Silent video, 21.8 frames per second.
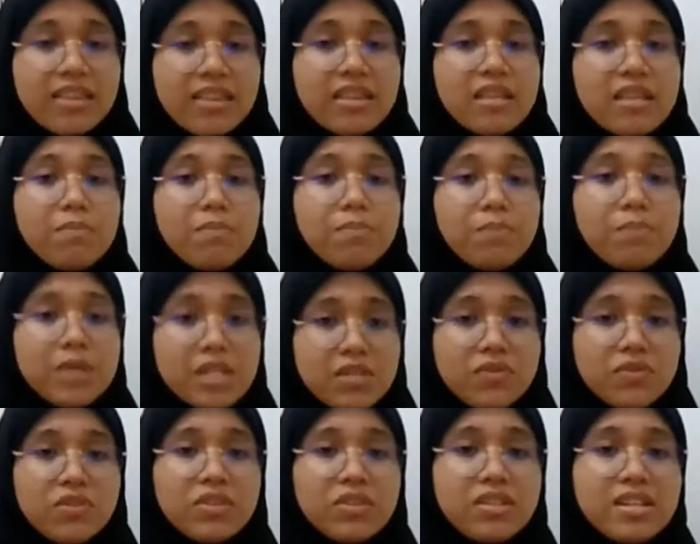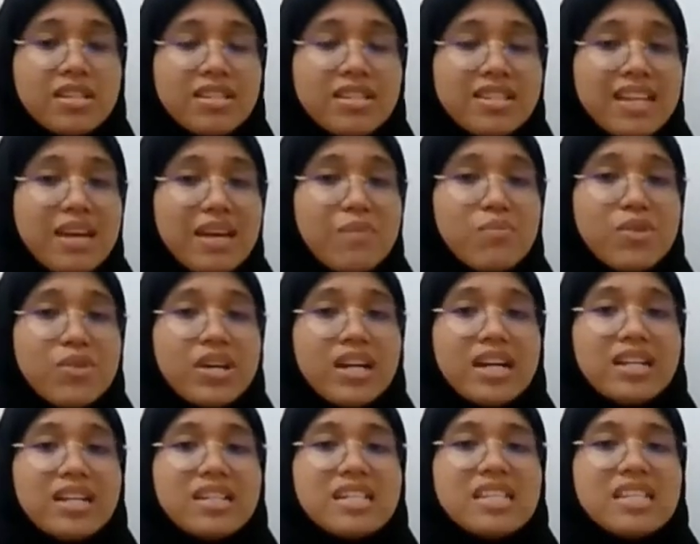The peacefulness can bring
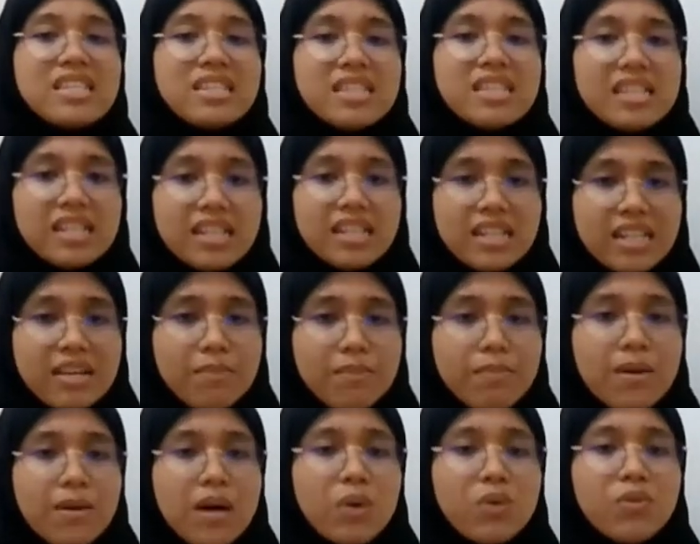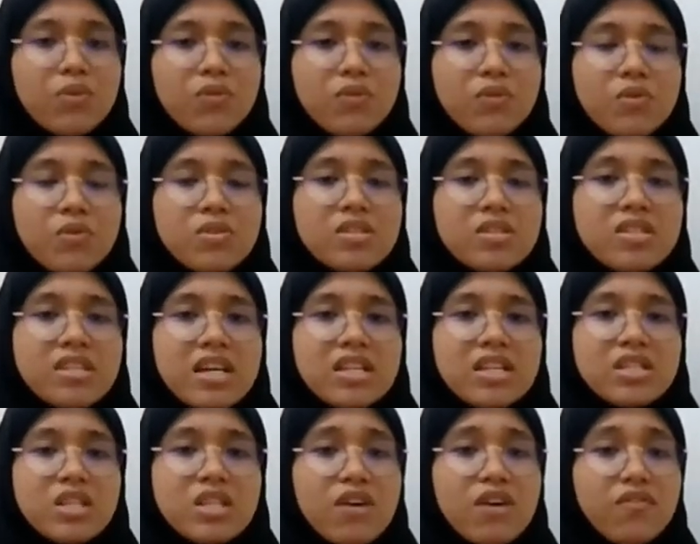a distinctly powerful
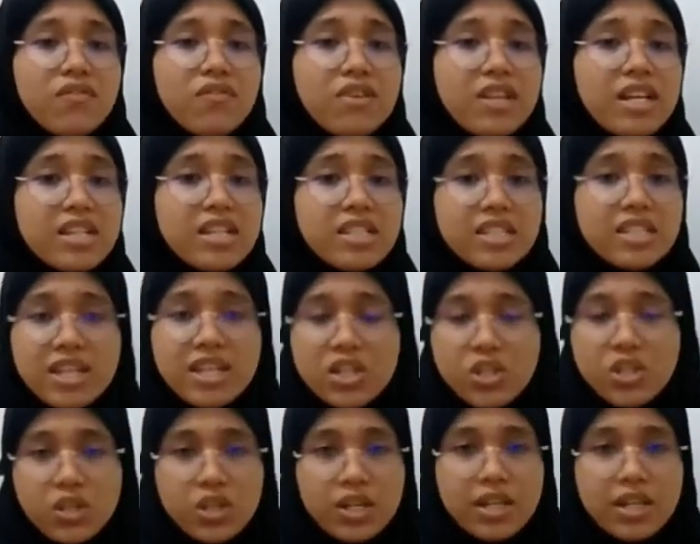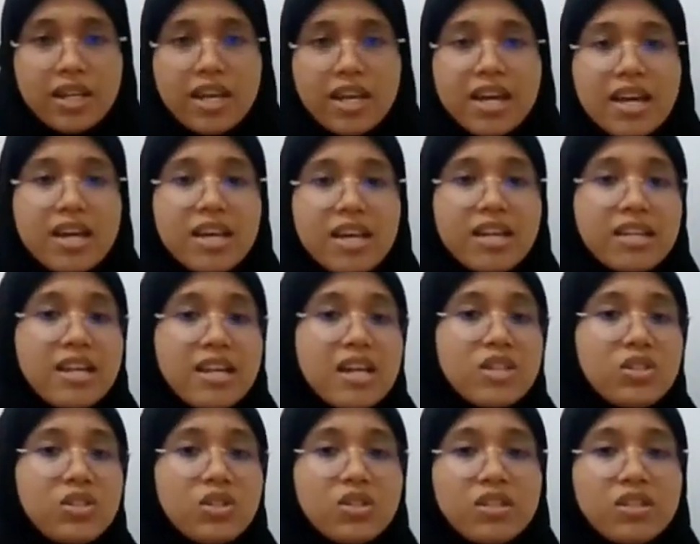sense of relaxation,
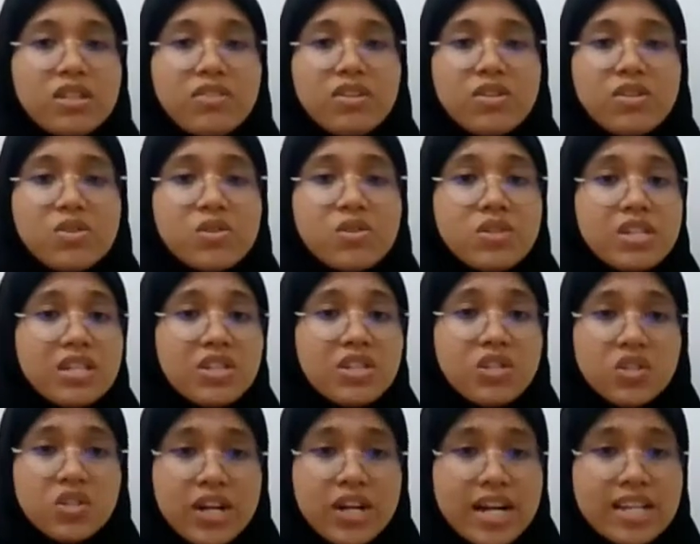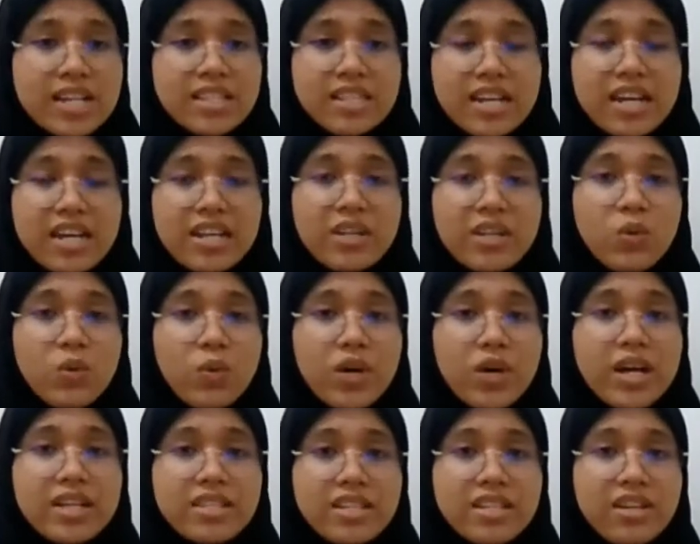naturally reducing stress and
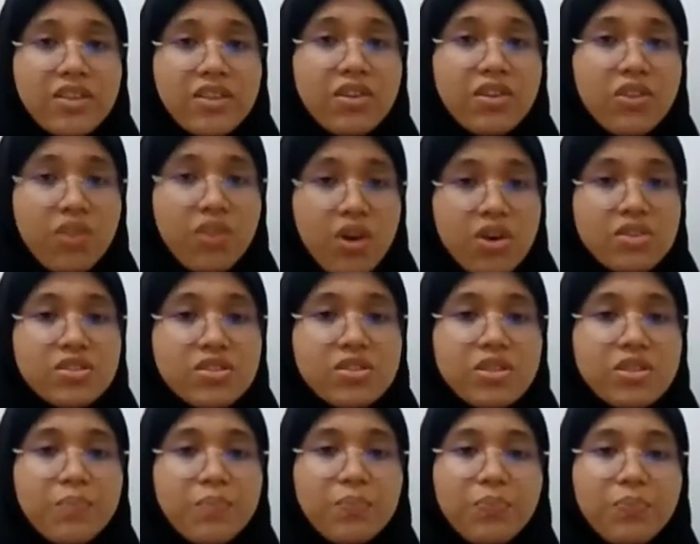quieting the thoughts.